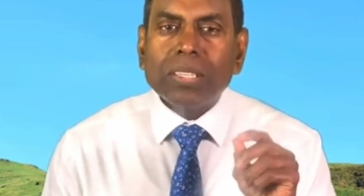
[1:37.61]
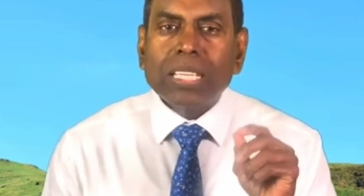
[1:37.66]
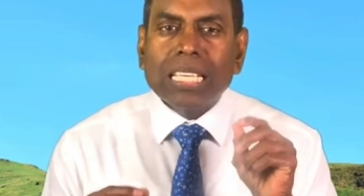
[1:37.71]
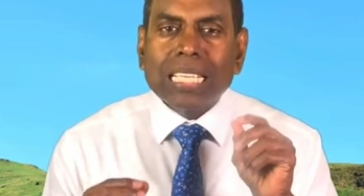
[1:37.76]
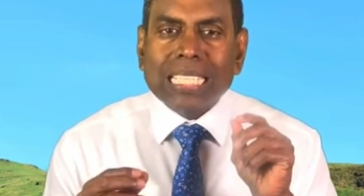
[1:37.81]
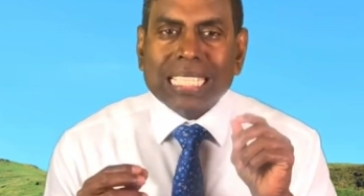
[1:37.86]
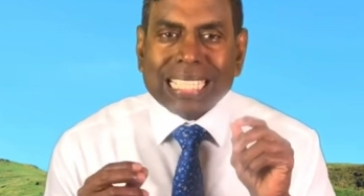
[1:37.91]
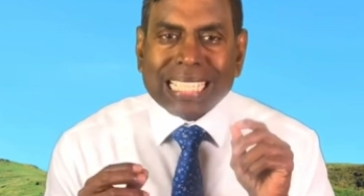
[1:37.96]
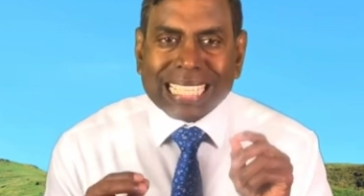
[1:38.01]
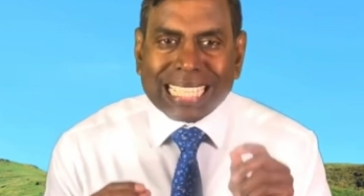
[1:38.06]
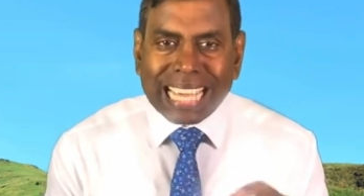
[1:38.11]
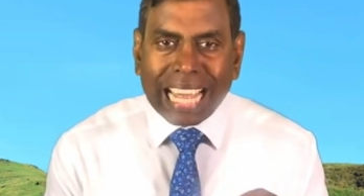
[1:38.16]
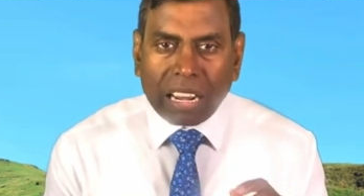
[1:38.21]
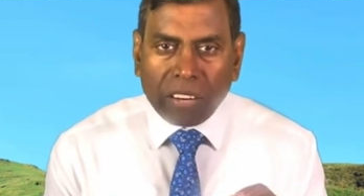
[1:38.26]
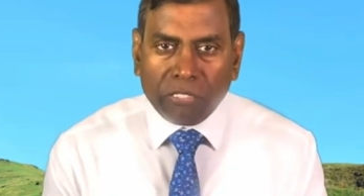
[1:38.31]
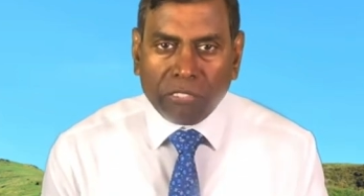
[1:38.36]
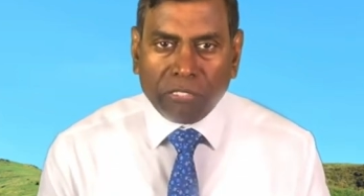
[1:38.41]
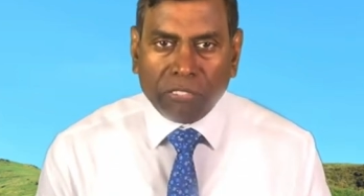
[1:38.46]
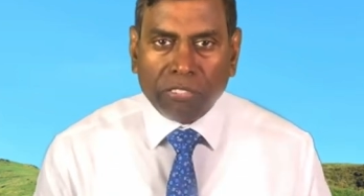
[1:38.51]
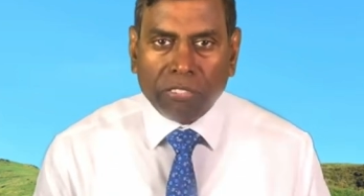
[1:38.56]

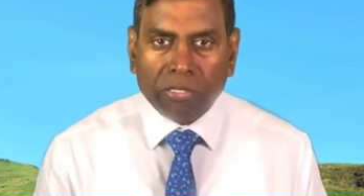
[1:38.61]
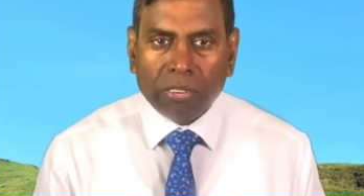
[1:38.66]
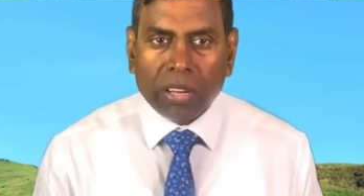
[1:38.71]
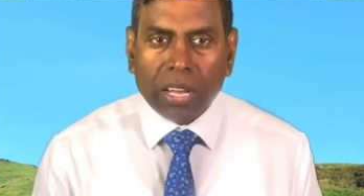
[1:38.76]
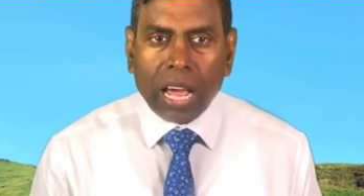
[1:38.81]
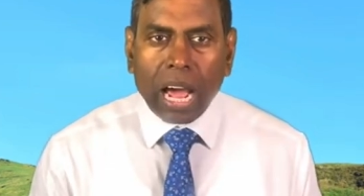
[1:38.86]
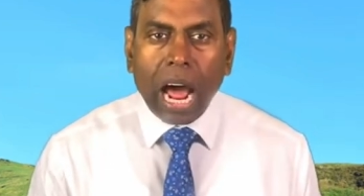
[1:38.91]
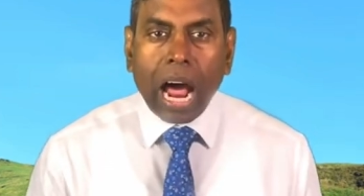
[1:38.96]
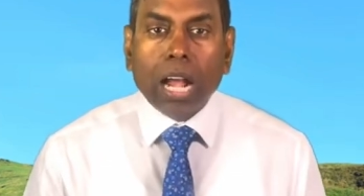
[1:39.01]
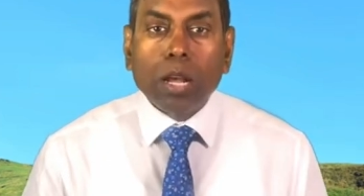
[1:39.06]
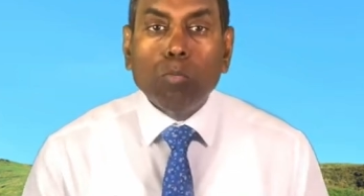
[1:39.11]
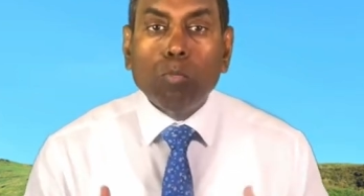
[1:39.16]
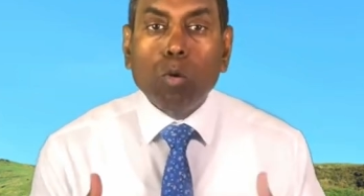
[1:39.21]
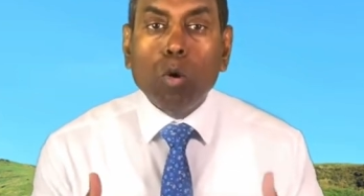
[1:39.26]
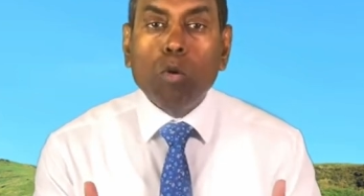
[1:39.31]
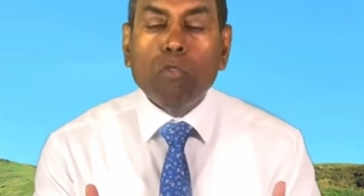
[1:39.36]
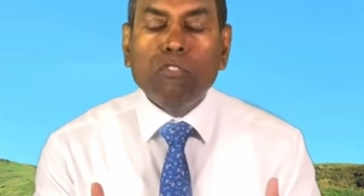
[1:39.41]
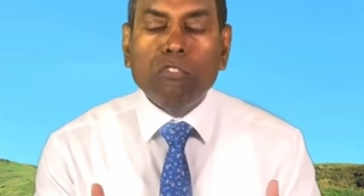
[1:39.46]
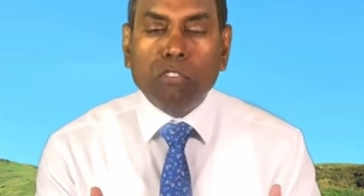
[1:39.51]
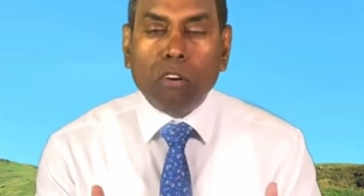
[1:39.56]
self and
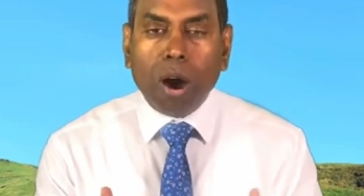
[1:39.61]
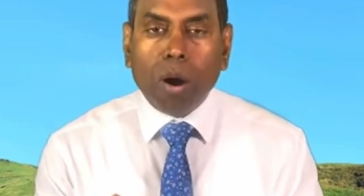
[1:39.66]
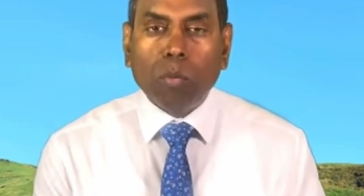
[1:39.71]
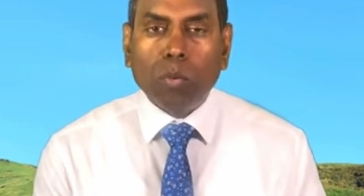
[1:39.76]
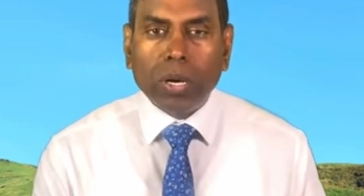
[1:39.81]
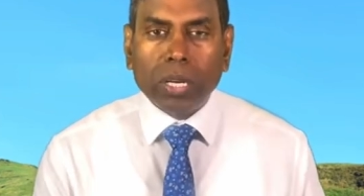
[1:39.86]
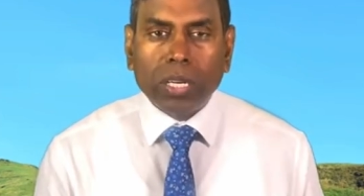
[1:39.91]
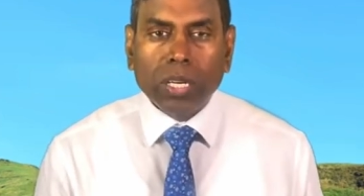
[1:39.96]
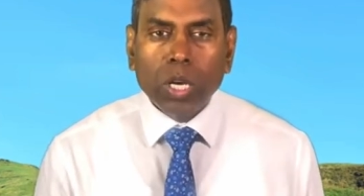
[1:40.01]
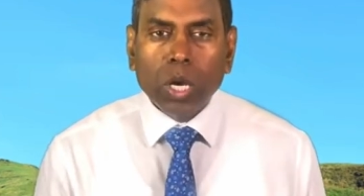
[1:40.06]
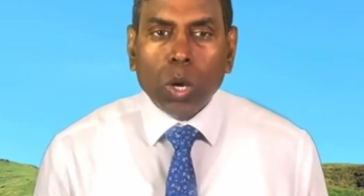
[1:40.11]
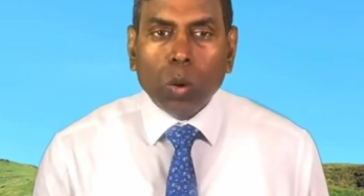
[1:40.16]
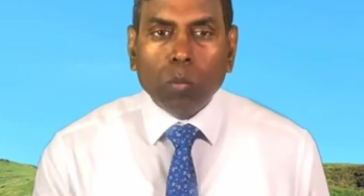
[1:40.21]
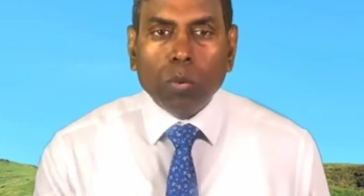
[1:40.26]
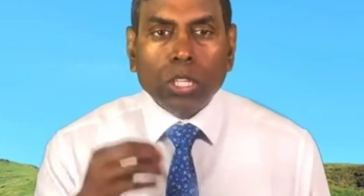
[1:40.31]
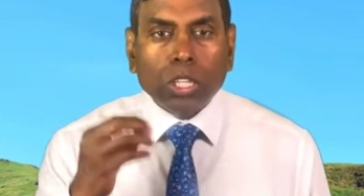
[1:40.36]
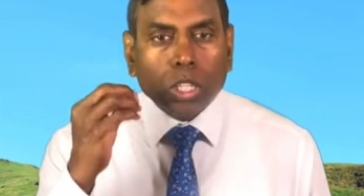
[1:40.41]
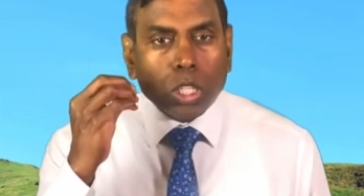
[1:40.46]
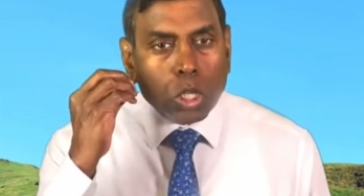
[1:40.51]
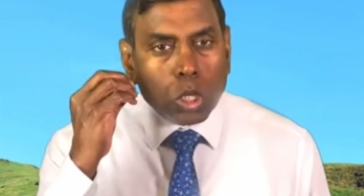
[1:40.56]
move forward
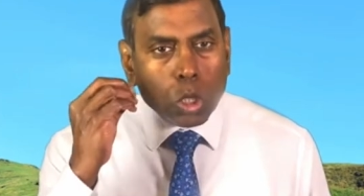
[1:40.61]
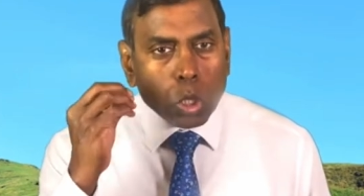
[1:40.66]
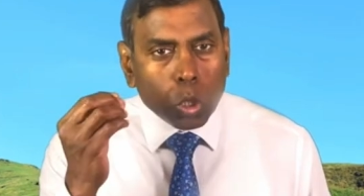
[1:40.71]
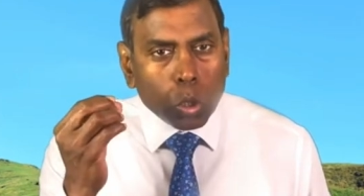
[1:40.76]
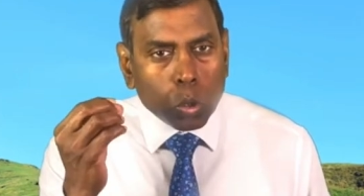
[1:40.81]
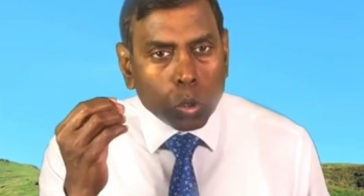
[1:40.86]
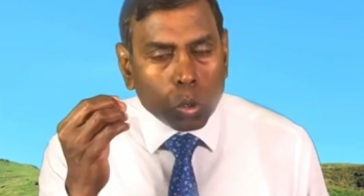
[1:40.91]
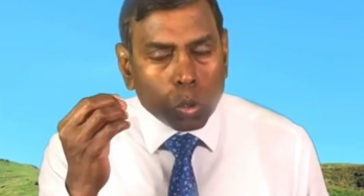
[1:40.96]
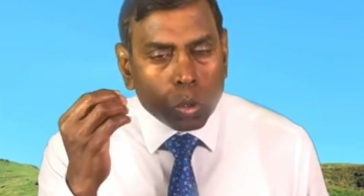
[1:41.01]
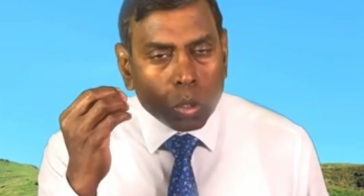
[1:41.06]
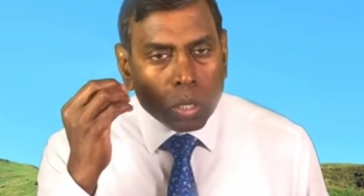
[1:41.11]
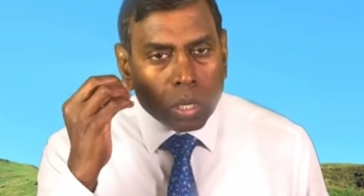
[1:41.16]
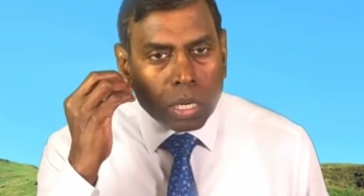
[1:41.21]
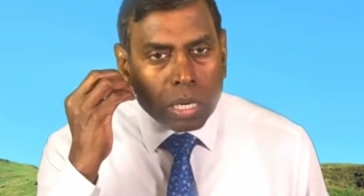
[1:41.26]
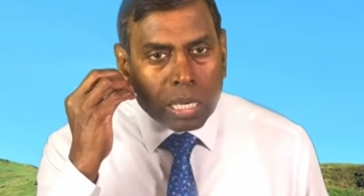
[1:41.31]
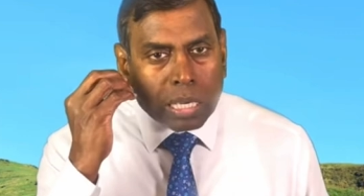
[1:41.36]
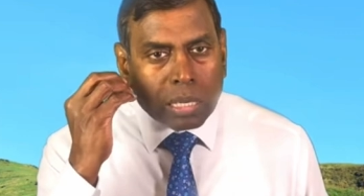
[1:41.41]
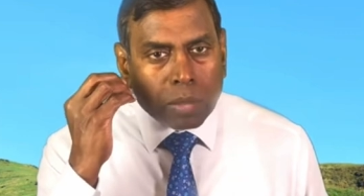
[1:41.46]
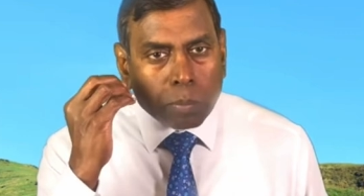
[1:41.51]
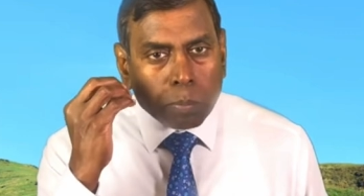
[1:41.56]
with new
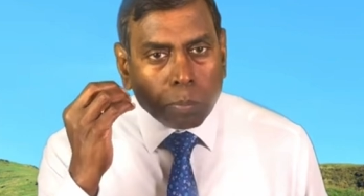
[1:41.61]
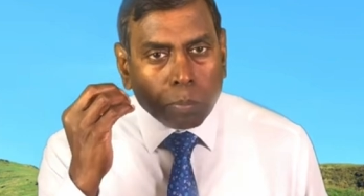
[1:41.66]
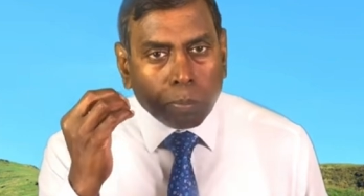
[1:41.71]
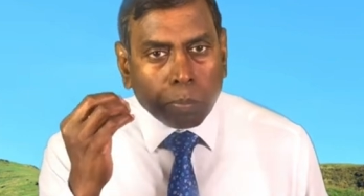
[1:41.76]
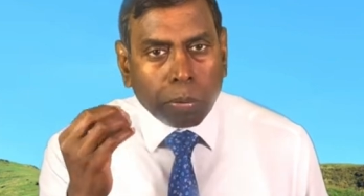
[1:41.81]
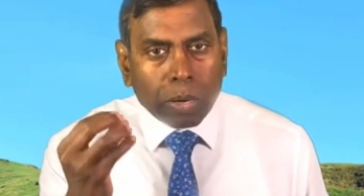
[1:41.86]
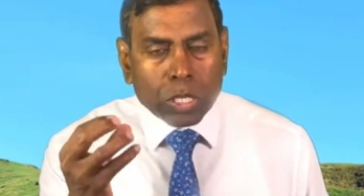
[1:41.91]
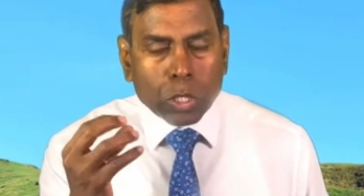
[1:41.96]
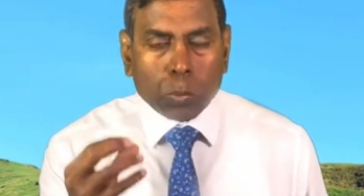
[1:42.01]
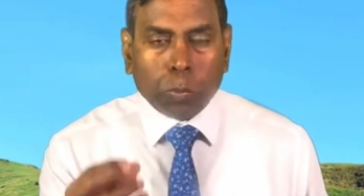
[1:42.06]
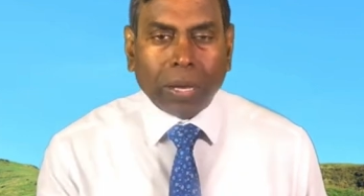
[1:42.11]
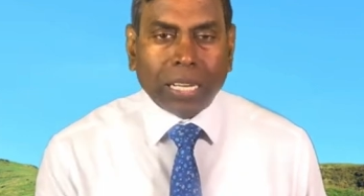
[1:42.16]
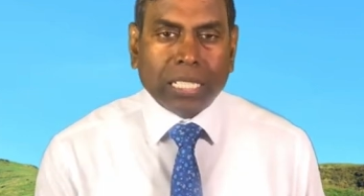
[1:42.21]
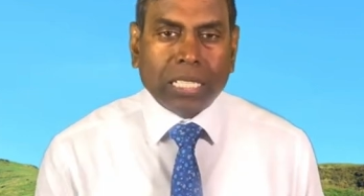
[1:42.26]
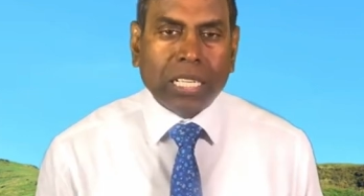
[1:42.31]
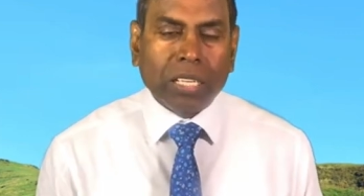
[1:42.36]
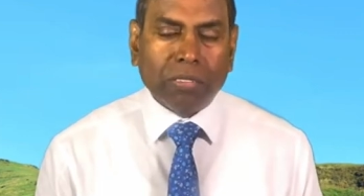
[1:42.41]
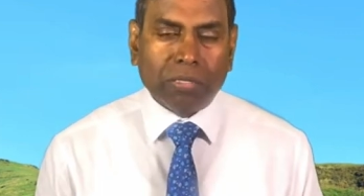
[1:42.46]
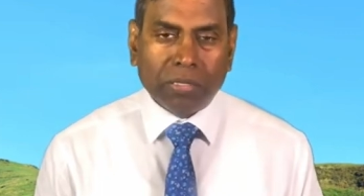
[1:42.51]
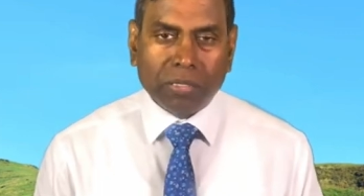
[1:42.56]

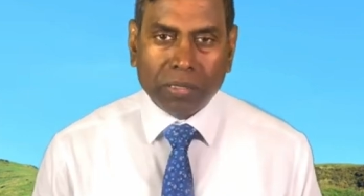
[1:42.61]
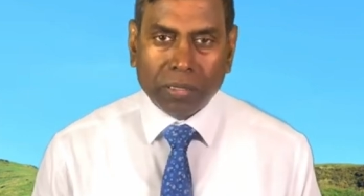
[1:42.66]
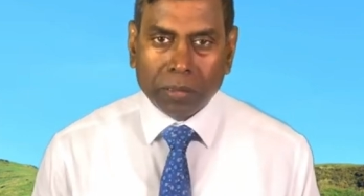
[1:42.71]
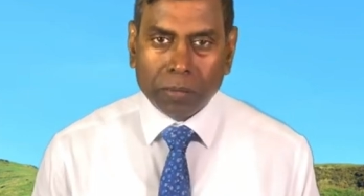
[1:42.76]
perspective?